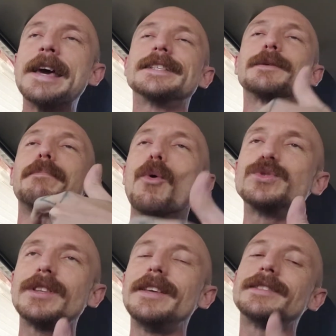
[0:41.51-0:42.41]

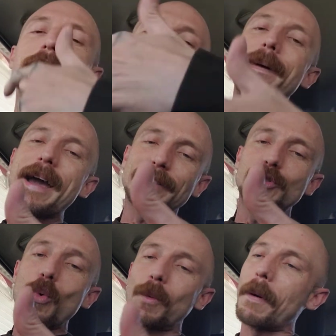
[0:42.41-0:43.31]
supposedly is gonna
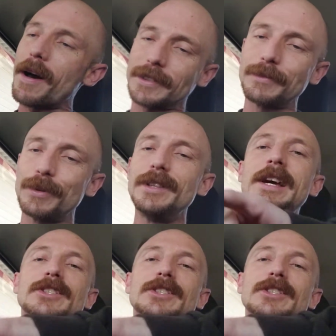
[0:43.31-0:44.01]
backdoor possibly